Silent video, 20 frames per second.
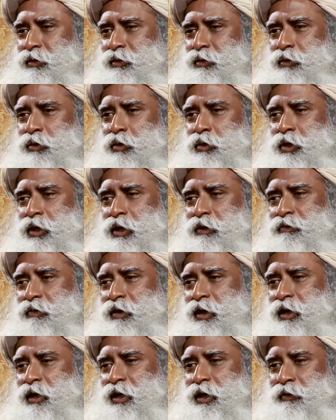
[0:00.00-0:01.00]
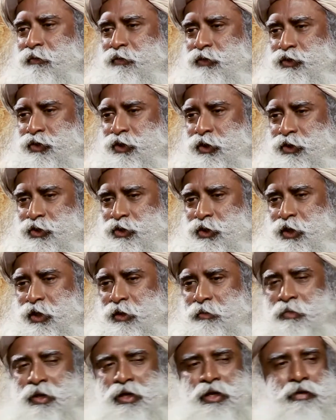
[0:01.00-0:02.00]
no need for any infrastructure,
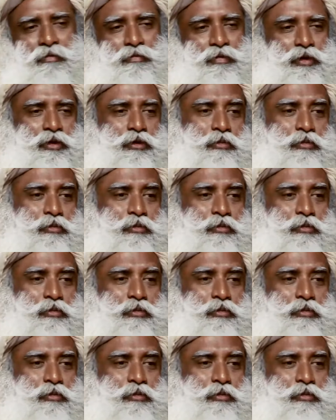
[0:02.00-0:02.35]
make every